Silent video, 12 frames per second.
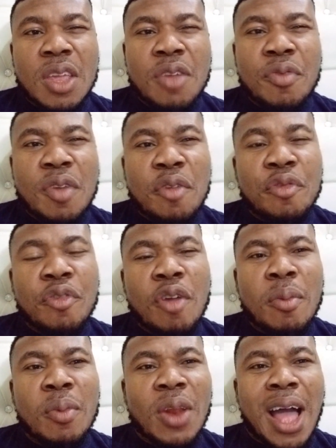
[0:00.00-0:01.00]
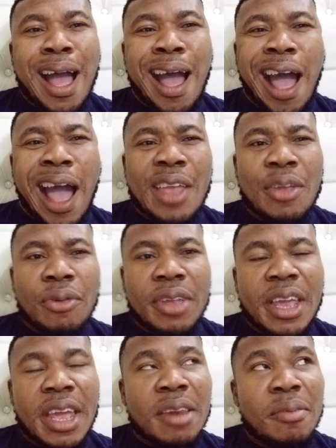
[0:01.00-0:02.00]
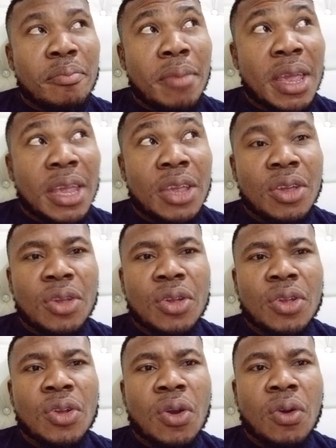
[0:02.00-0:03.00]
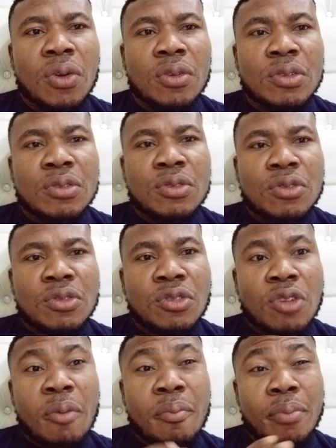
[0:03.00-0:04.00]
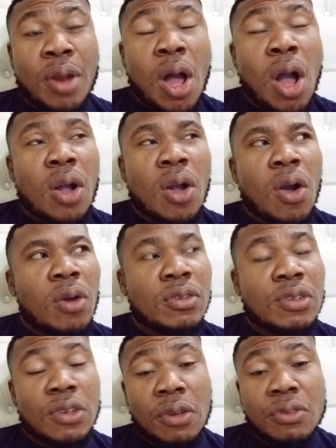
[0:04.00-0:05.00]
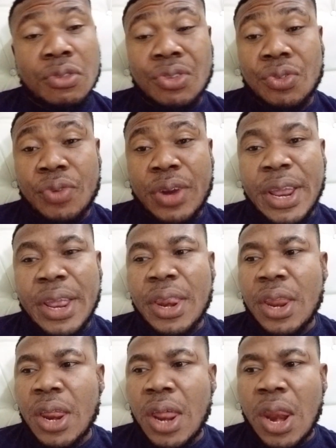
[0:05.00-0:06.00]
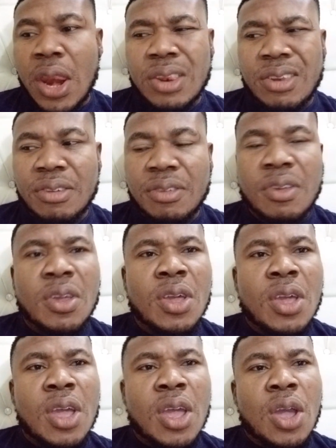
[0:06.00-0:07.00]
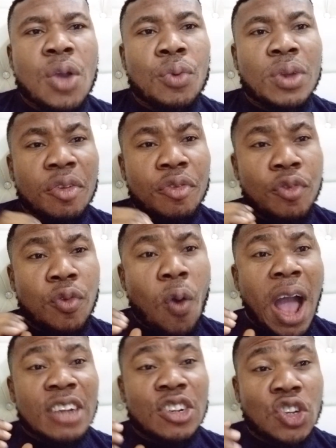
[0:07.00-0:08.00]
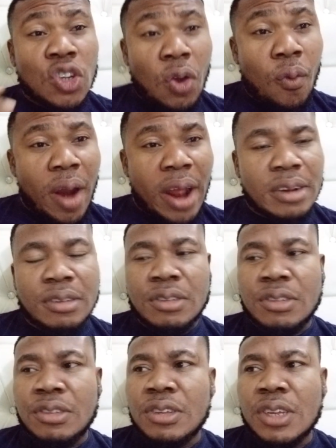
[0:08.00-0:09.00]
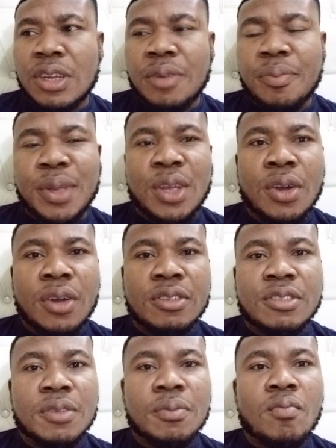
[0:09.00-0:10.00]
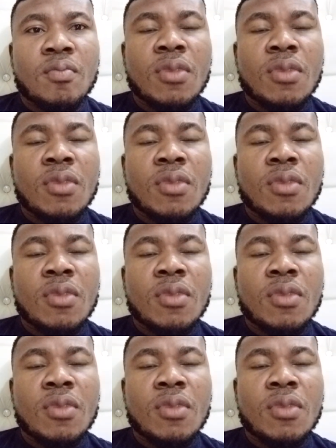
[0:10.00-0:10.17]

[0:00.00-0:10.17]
give you a formula how you can make your sunblock or sunscreen and with a full assurance, because